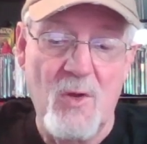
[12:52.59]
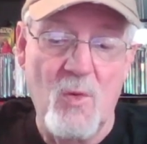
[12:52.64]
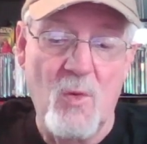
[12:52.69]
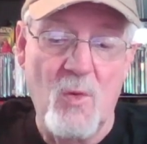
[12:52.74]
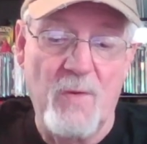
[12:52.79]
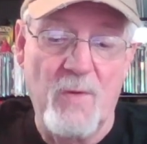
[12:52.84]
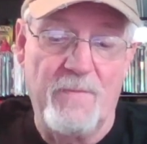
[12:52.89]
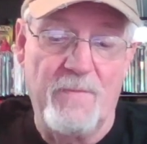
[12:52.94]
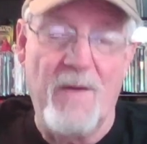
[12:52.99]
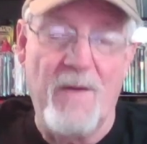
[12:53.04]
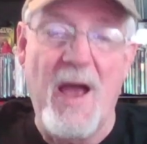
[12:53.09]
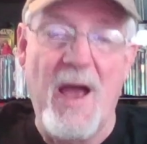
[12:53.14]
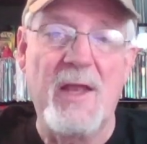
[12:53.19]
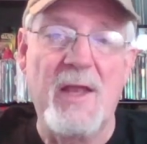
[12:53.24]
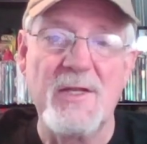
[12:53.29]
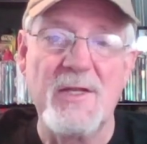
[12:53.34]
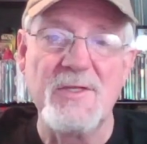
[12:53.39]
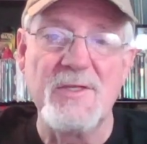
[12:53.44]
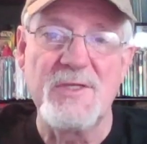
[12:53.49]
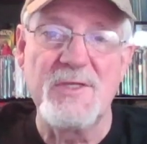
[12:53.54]
with
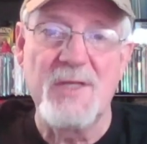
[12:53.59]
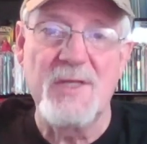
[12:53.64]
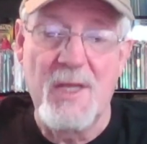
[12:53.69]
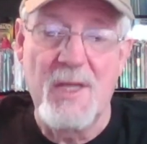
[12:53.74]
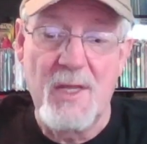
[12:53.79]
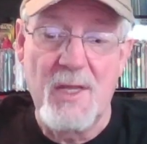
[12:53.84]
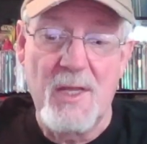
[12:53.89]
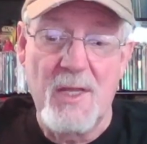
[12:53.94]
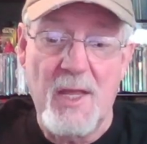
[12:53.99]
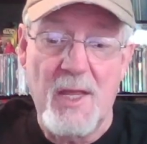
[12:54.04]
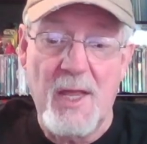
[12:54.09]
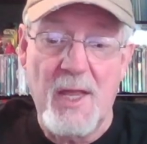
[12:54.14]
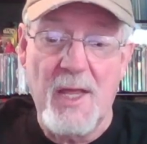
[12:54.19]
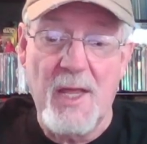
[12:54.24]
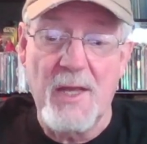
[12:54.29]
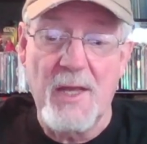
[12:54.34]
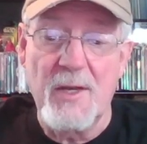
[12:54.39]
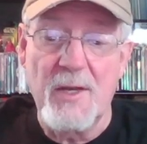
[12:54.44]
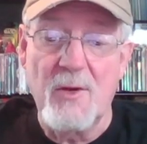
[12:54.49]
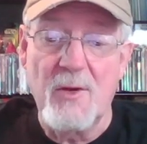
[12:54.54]
violence
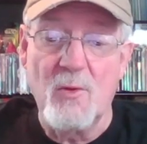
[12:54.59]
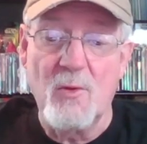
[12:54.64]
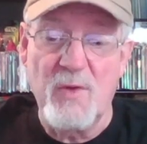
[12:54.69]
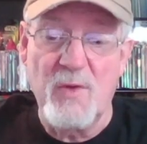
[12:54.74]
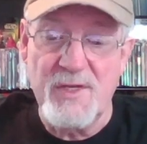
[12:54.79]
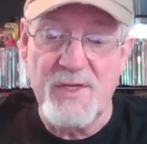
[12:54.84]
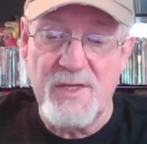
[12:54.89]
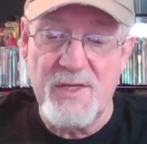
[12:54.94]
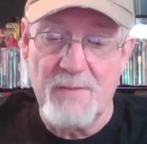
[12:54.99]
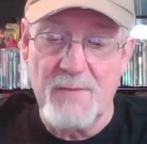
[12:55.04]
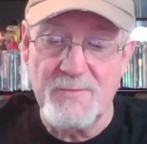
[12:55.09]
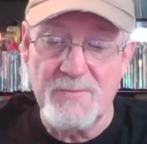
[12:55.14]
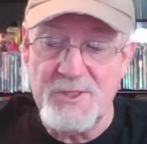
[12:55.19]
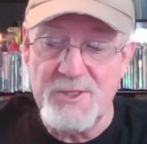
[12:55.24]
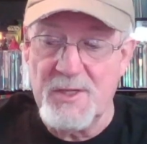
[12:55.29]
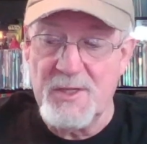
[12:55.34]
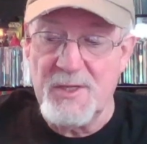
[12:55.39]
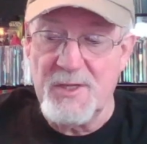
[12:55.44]
and redemption.